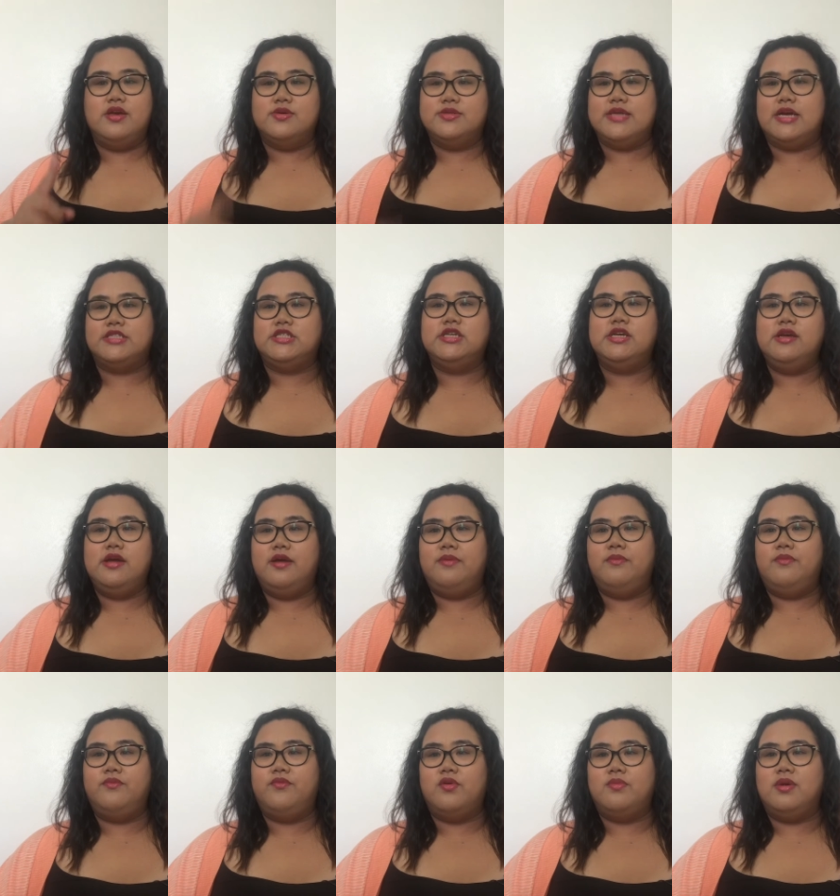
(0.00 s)
It was actually
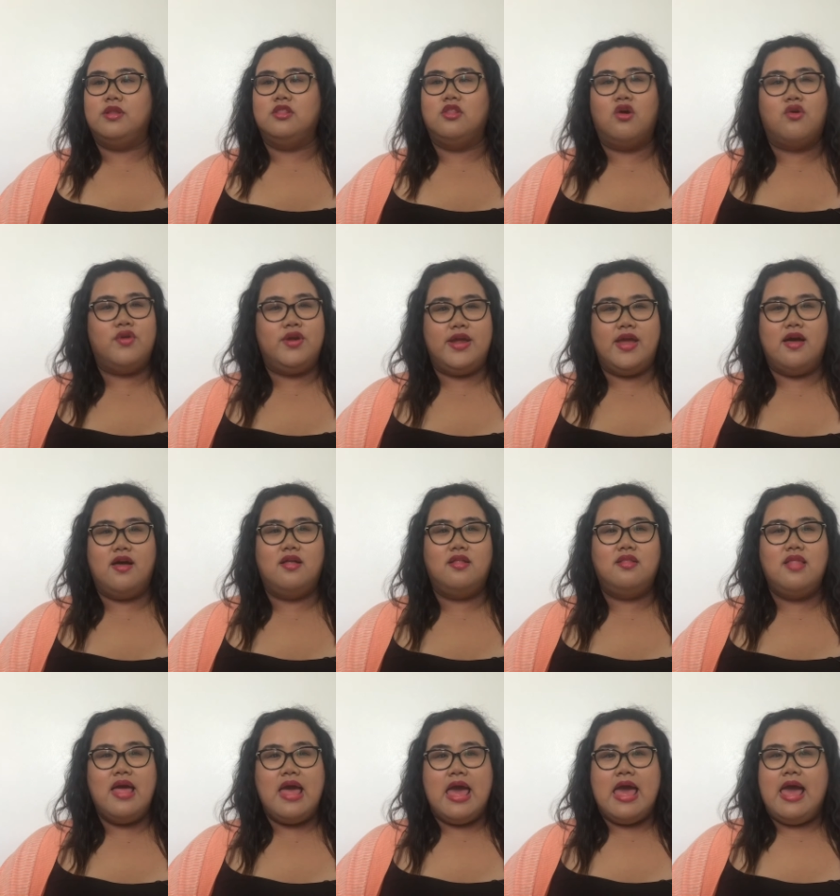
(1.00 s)
um from a
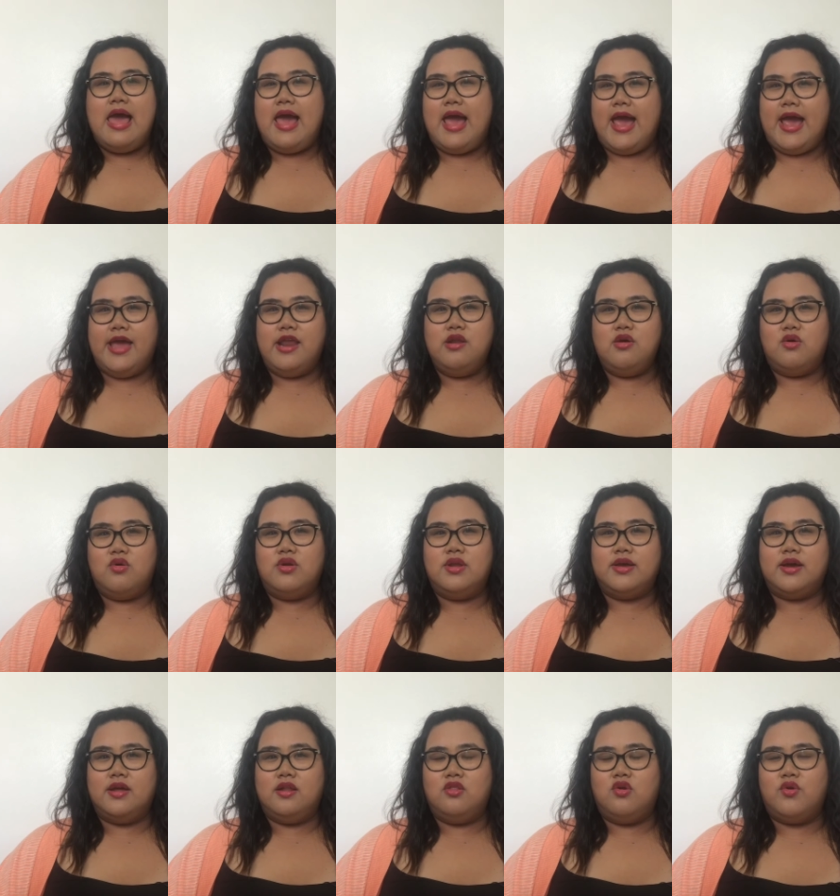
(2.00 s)
L'Oreal ad or
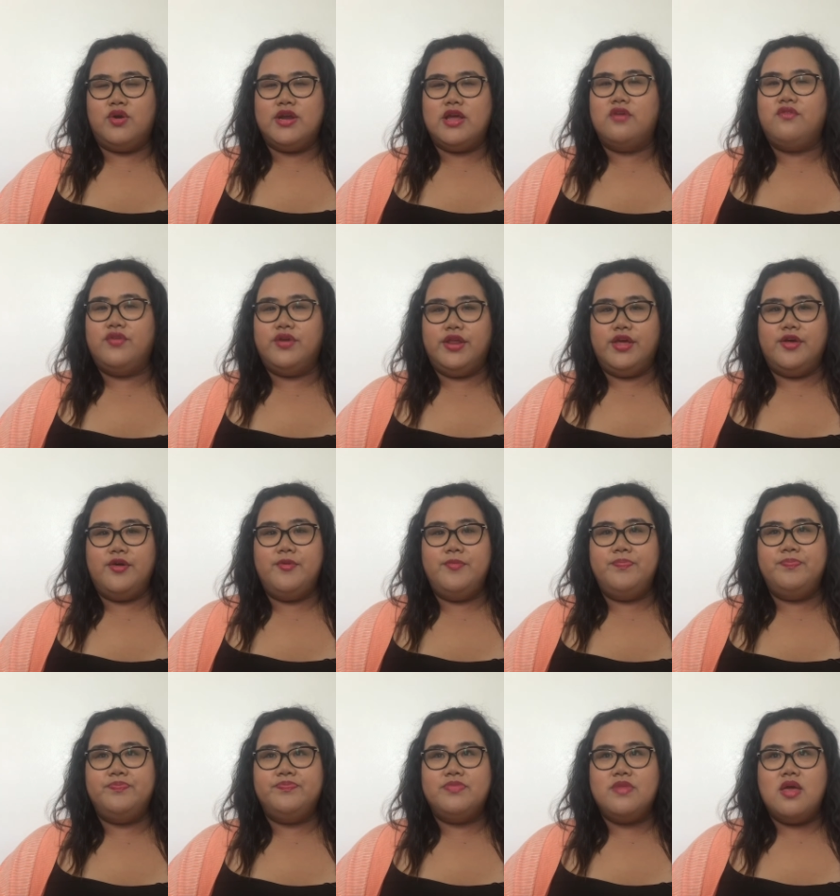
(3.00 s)
like a L'Oreal
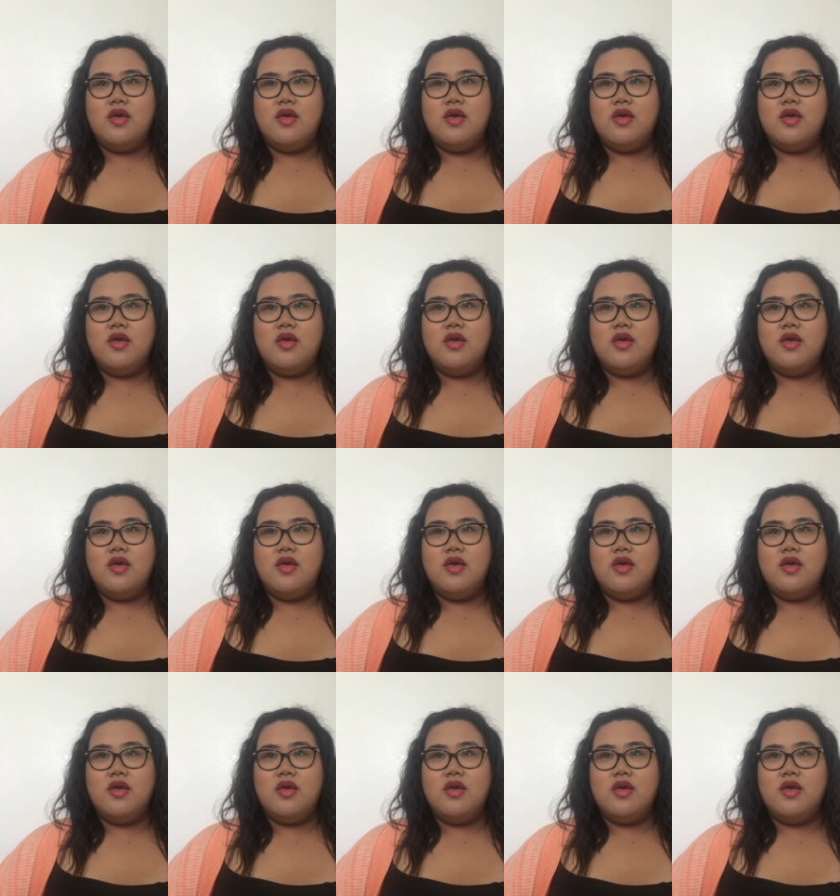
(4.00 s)
video.